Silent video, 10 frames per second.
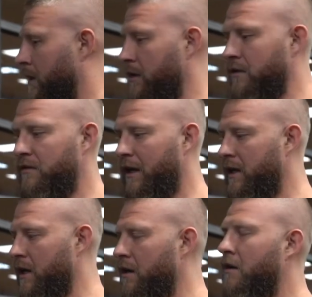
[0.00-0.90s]
and you're just like
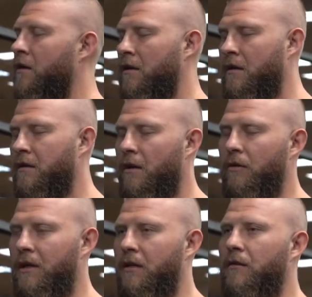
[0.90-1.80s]
here, then
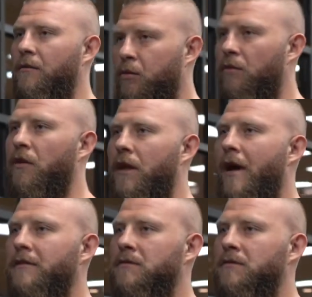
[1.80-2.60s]
we need to improve on that.